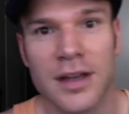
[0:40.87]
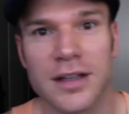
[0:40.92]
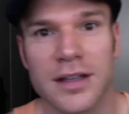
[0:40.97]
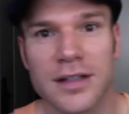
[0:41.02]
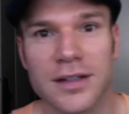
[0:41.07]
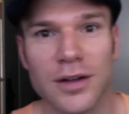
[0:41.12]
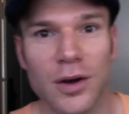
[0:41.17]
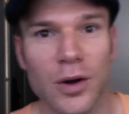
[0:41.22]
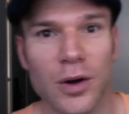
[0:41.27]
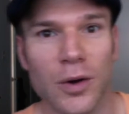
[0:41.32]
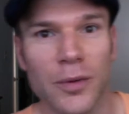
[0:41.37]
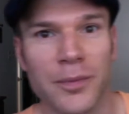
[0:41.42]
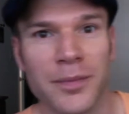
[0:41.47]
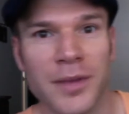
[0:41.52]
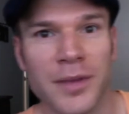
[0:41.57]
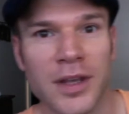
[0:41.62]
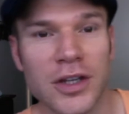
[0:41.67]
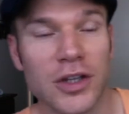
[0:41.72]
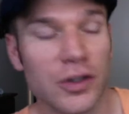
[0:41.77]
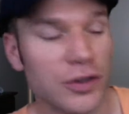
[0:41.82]
So
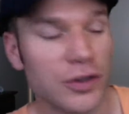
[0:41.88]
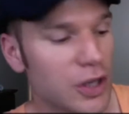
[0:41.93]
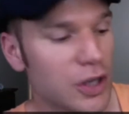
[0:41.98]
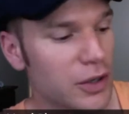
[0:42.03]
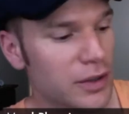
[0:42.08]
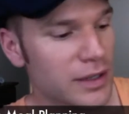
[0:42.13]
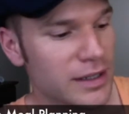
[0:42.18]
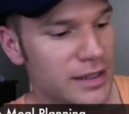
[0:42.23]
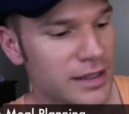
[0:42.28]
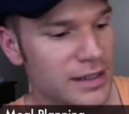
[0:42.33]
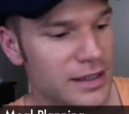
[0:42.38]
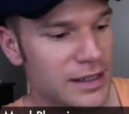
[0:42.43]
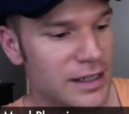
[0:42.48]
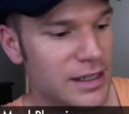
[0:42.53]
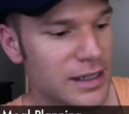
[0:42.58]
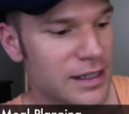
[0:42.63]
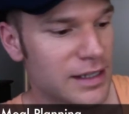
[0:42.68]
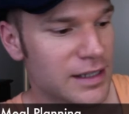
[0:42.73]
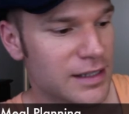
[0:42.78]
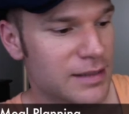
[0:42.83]
you'll notice
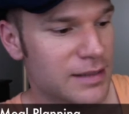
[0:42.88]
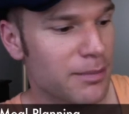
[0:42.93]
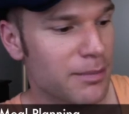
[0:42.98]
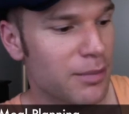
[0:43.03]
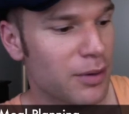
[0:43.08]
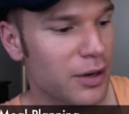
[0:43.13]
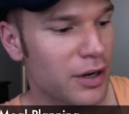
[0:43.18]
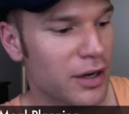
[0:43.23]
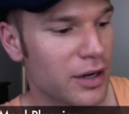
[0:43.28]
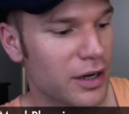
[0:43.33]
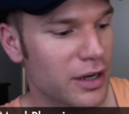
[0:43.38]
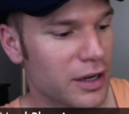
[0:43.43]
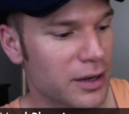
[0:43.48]
in this book,